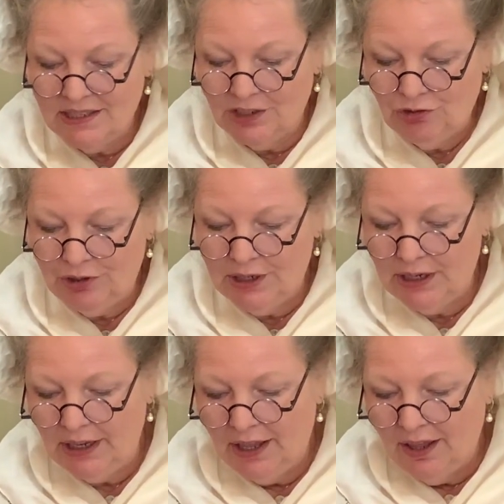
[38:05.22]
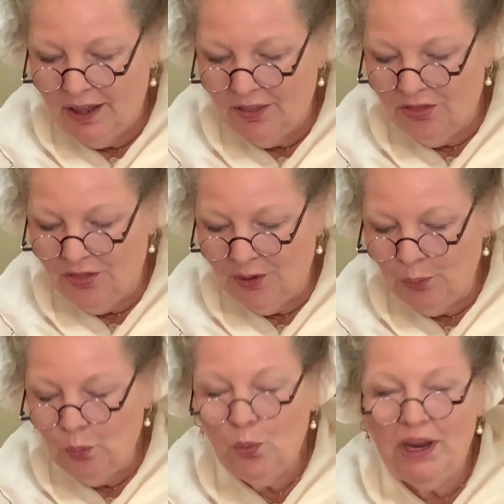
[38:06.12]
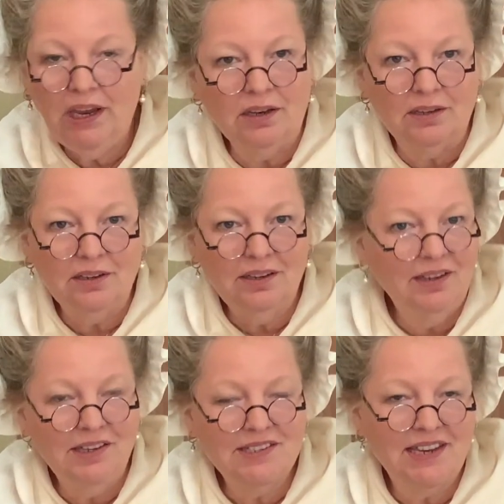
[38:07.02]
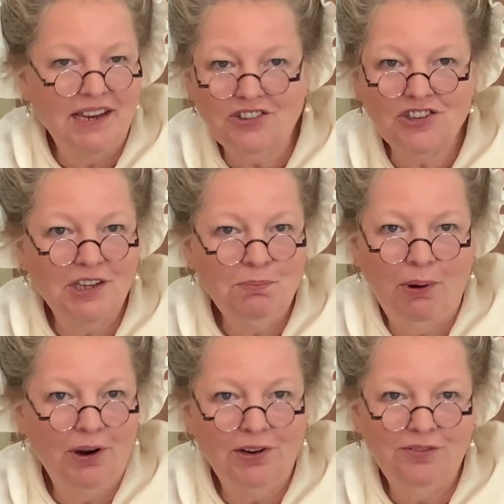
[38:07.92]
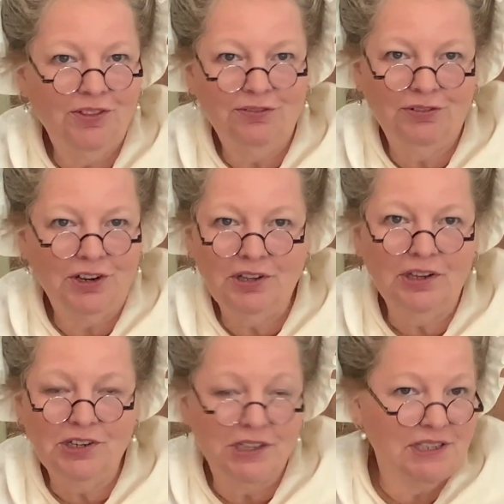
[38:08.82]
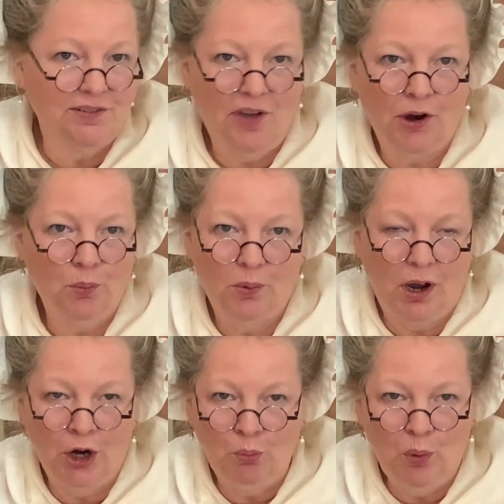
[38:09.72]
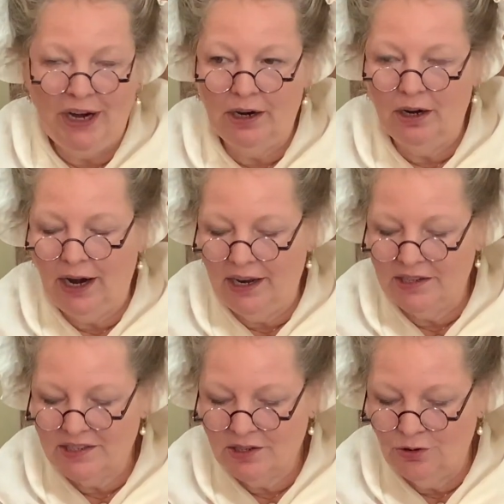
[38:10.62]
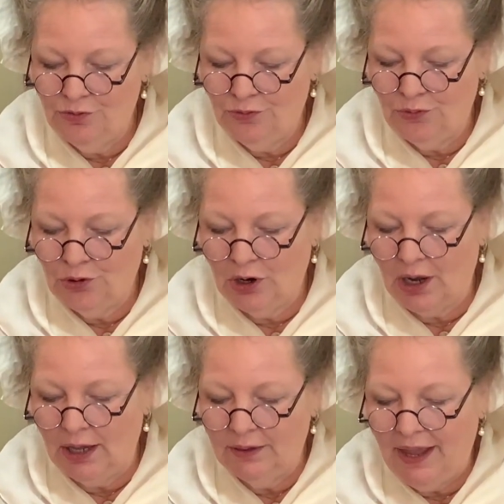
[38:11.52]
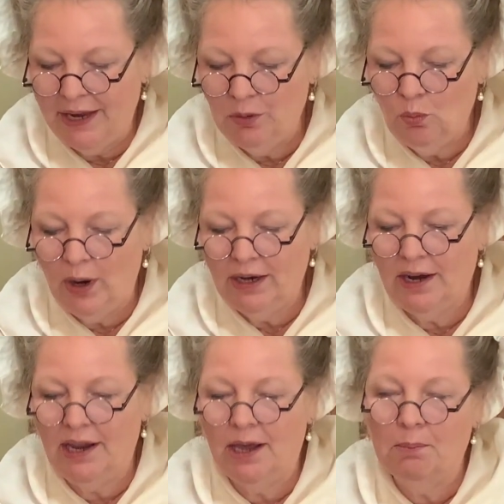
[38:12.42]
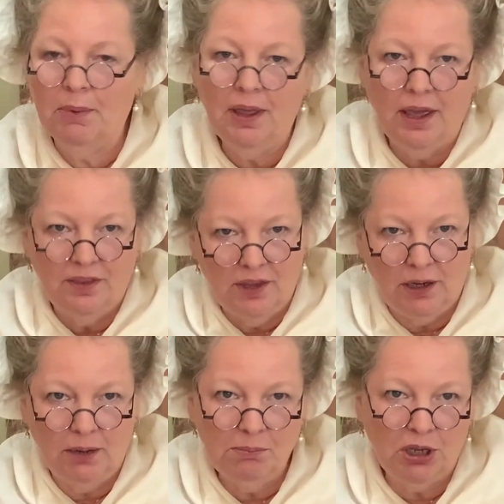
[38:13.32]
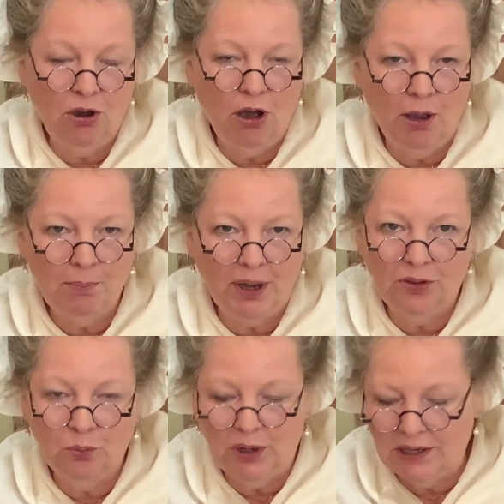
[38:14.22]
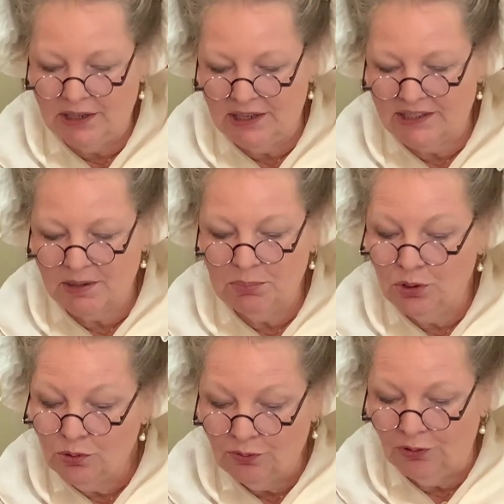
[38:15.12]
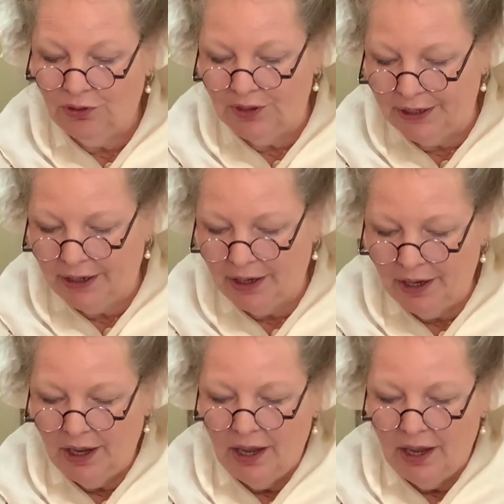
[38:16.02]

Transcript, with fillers: century, the wind is actually part of the friendliness of our, our wear. And so for a lightweight hem that can be caught by the wind, it's a beautiful thing.